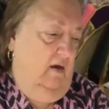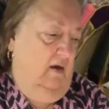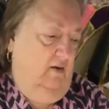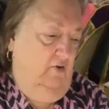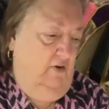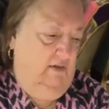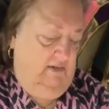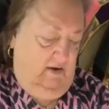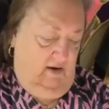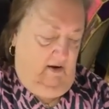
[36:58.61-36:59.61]
And you
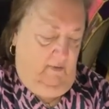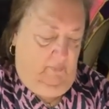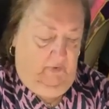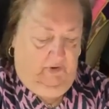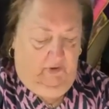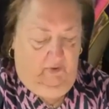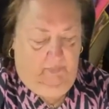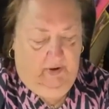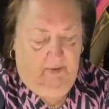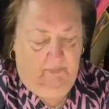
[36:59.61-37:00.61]
could sign up with
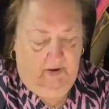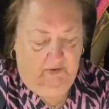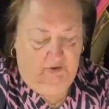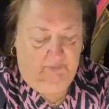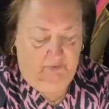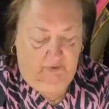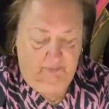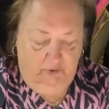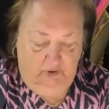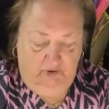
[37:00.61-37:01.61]
your PayPal
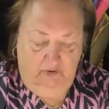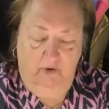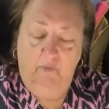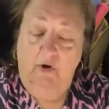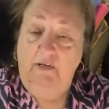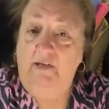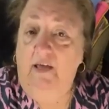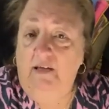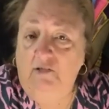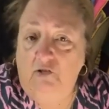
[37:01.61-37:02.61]
subscription. So I wanted
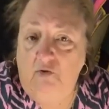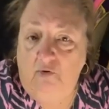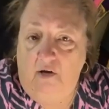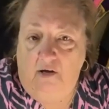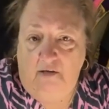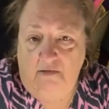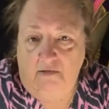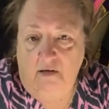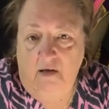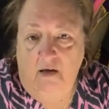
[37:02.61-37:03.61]
to ask you
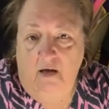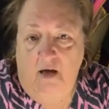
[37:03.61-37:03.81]
guys,